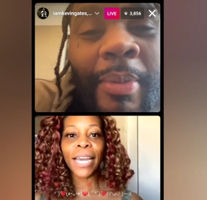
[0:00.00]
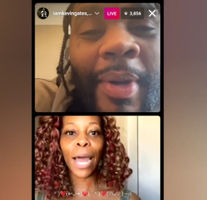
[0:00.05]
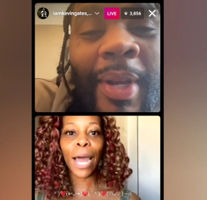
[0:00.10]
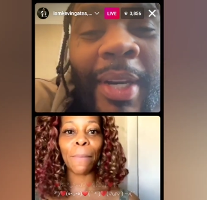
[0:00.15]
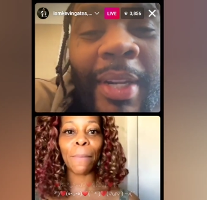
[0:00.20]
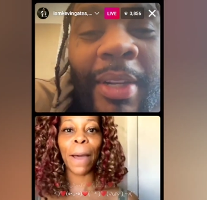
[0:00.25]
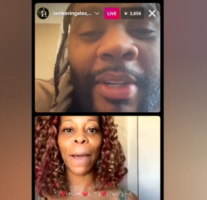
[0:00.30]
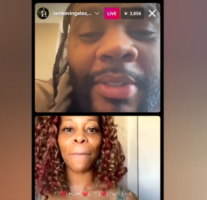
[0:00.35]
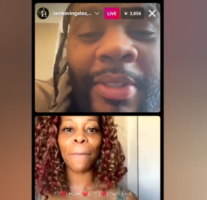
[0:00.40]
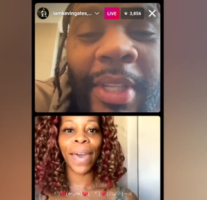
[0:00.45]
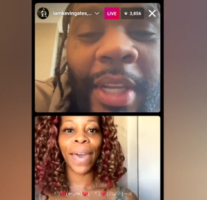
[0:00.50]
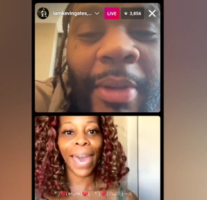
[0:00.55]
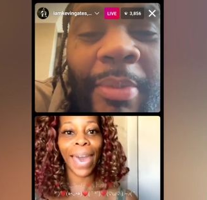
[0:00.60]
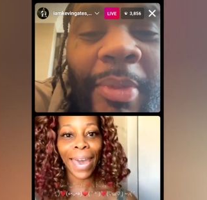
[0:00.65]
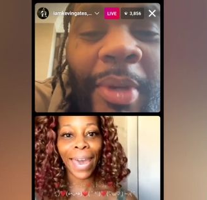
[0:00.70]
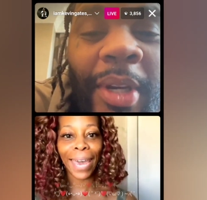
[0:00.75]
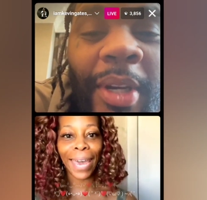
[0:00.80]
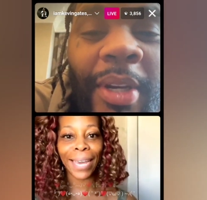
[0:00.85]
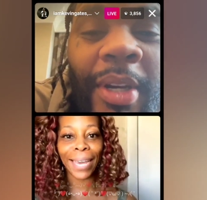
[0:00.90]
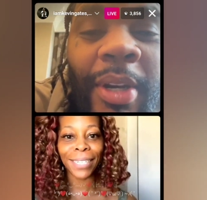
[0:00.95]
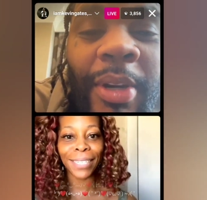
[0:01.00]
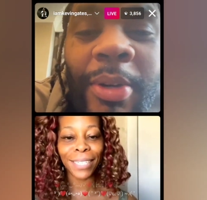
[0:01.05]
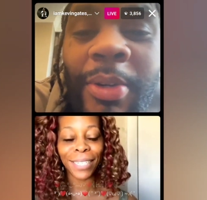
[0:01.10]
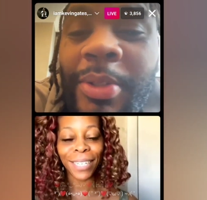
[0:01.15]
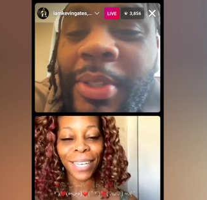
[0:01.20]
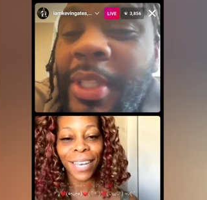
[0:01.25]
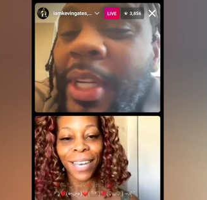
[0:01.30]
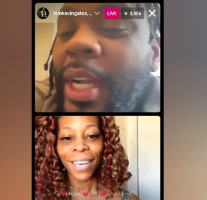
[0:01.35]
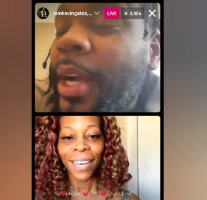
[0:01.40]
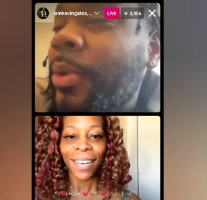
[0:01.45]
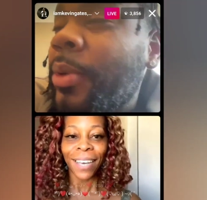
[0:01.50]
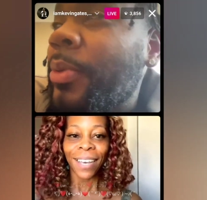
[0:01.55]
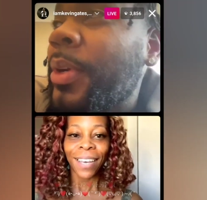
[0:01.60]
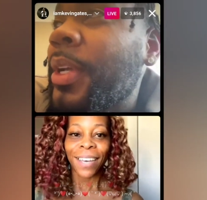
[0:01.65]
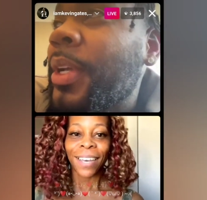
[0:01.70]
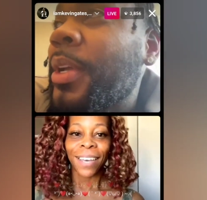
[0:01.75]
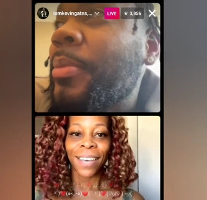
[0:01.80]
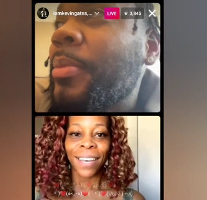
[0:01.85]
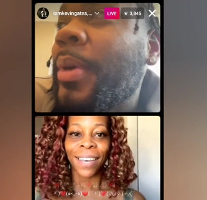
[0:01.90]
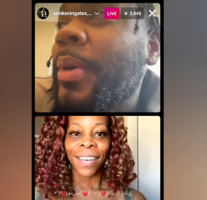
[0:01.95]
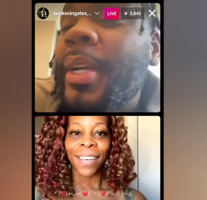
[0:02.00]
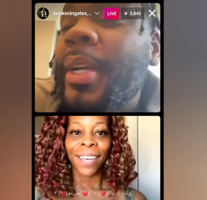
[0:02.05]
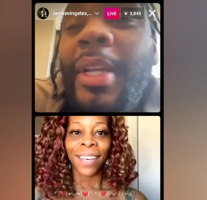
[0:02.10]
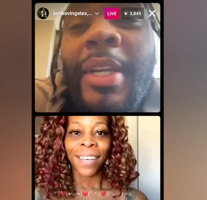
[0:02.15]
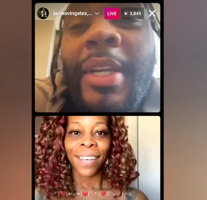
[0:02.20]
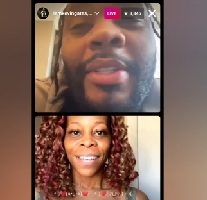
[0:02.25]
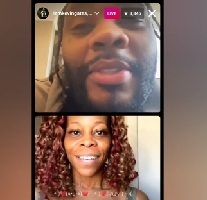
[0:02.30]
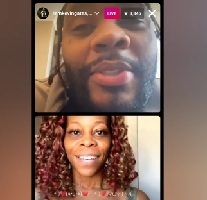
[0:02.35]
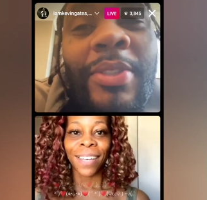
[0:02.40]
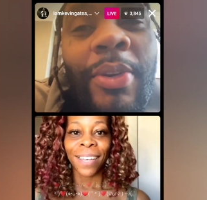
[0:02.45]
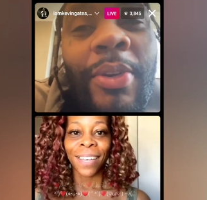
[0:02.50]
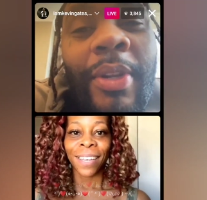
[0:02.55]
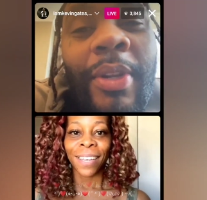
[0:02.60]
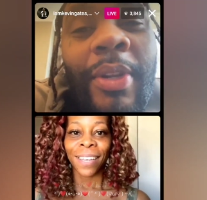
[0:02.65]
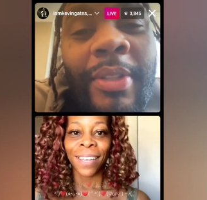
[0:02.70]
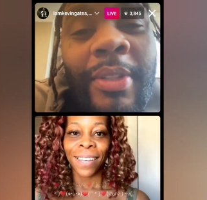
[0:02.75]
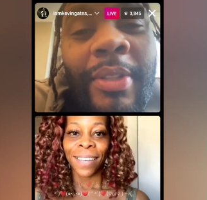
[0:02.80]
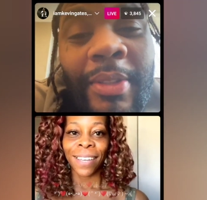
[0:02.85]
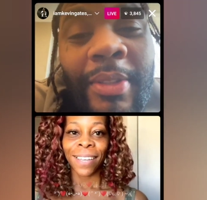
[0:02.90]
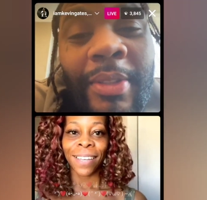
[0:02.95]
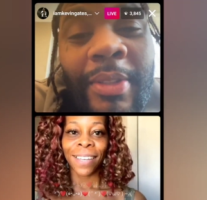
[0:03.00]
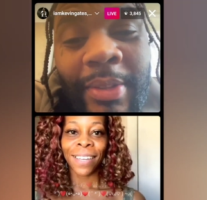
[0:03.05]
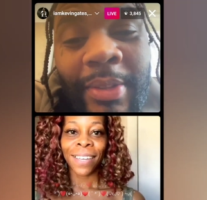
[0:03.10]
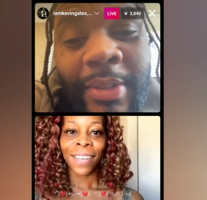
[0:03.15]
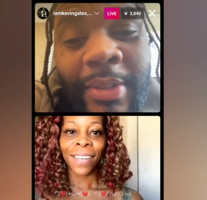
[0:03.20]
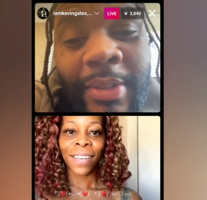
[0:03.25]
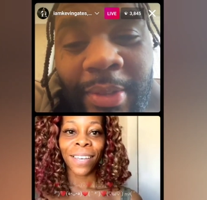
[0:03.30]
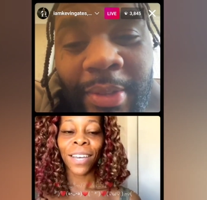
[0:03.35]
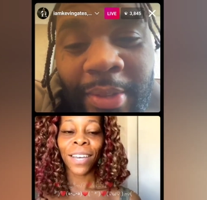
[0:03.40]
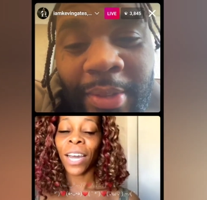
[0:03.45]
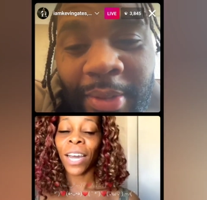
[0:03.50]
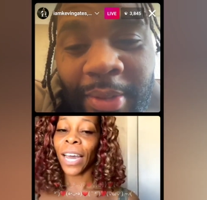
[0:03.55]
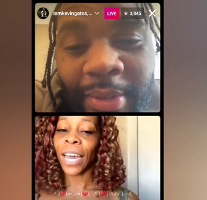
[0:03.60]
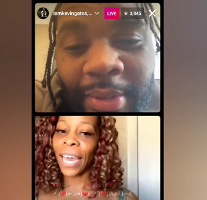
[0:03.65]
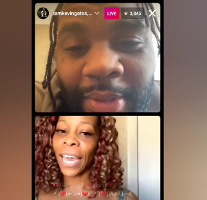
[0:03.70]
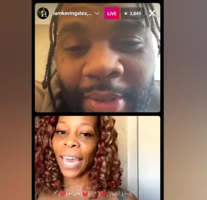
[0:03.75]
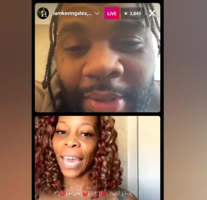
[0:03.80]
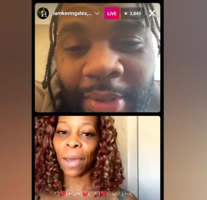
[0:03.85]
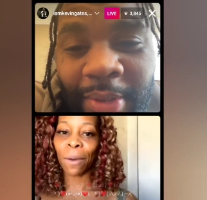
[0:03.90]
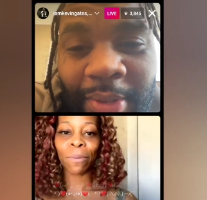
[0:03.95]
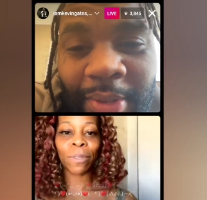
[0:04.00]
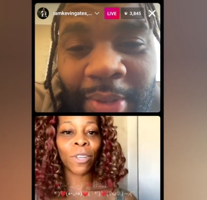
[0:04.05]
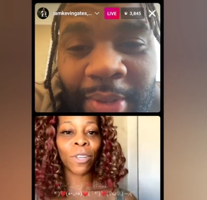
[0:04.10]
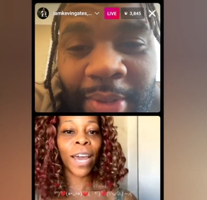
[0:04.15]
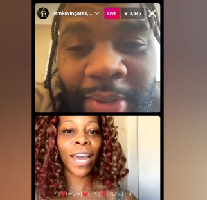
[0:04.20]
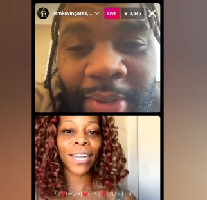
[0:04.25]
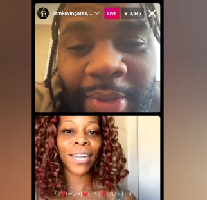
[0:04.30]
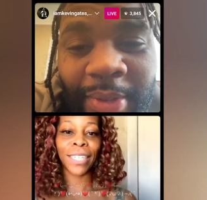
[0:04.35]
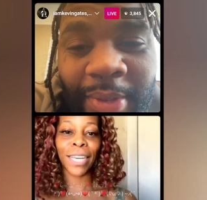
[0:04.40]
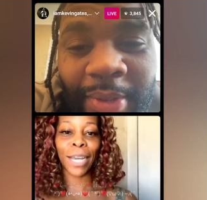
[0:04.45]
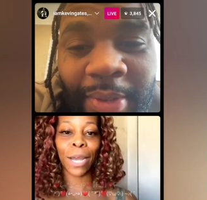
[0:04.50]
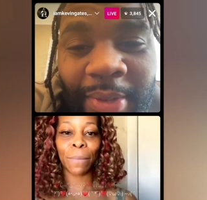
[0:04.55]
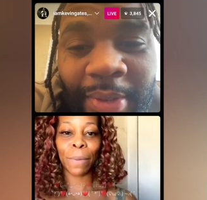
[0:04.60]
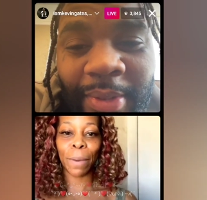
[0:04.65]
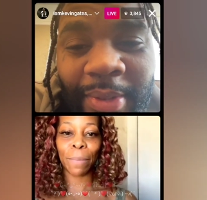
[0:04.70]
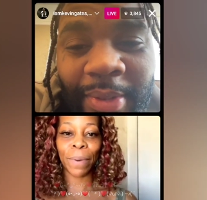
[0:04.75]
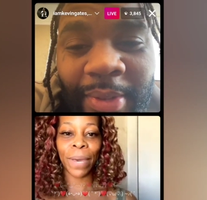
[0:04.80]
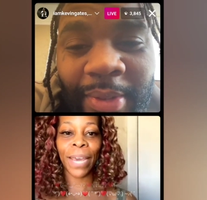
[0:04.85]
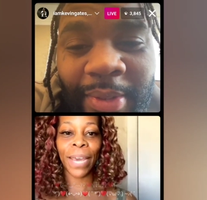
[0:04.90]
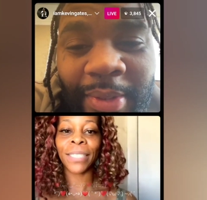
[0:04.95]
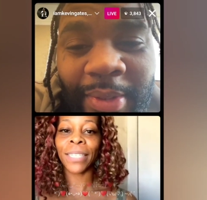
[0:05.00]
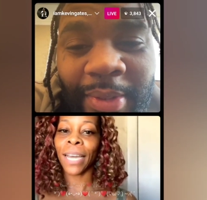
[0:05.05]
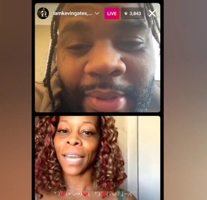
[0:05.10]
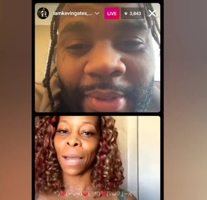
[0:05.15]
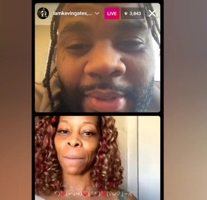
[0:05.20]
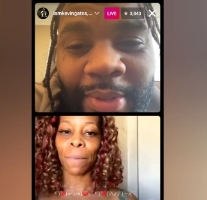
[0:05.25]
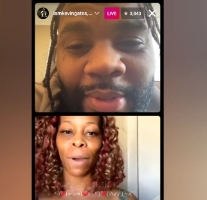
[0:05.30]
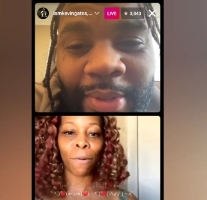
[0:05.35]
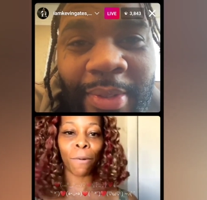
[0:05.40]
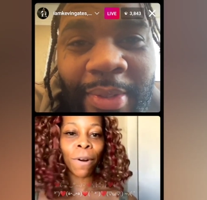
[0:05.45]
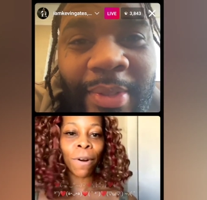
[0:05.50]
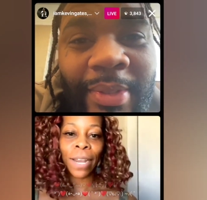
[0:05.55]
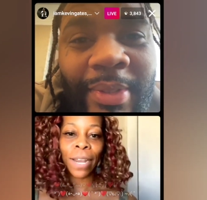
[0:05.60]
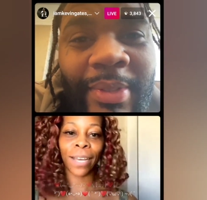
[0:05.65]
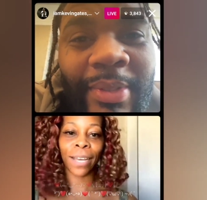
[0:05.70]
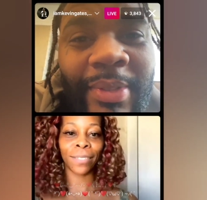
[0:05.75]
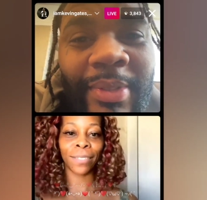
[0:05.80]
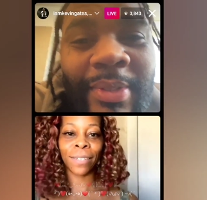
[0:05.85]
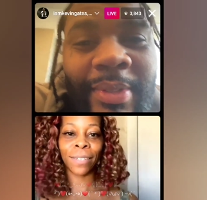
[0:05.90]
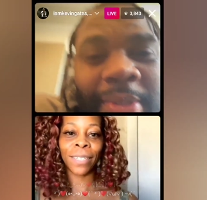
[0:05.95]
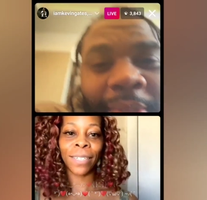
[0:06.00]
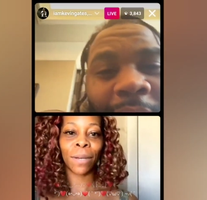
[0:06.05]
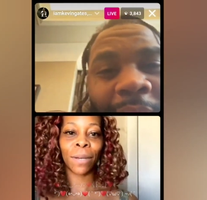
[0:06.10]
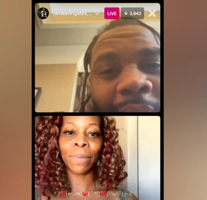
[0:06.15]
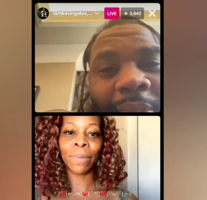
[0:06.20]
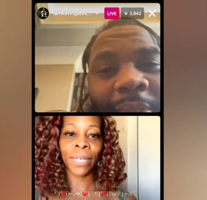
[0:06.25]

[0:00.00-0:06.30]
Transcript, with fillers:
Speaker 1: I'm about to go take me a cold shower and get my day started.
Speaker 2: Go ahead. You gotta check out my page. I got my workouts on there,